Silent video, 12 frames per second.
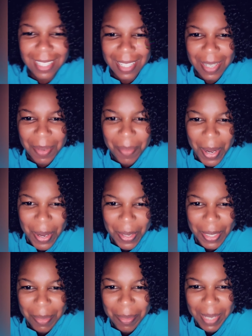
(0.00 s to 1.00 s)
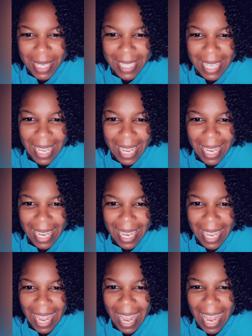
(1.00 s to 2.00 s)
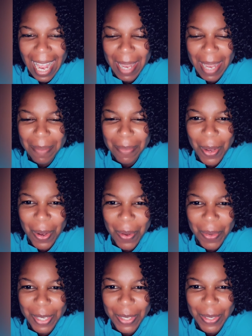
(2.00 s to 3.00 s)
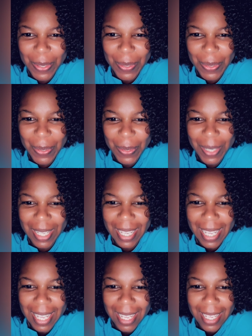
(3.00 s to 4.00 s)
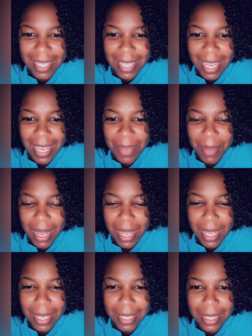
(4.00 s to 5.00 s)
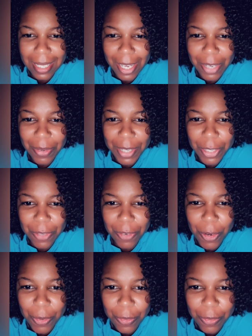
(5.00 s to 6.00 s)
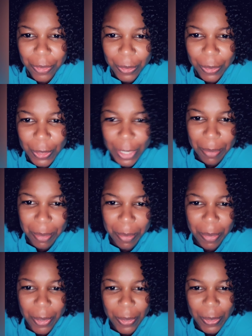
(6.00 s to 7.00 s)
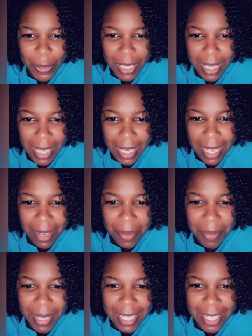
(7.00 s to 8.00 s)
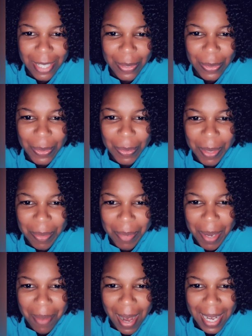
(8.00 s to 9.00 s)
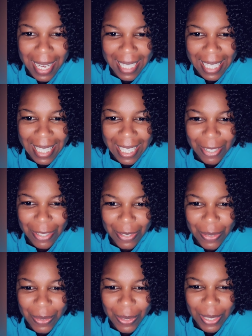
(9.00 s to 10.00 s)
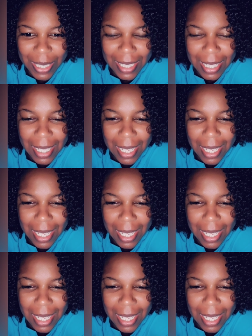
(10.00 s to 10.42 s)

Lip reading: Tomorrow's a big day. I'm going to take my gelato into Whole Foods and propose that they allow me to put my product in their stores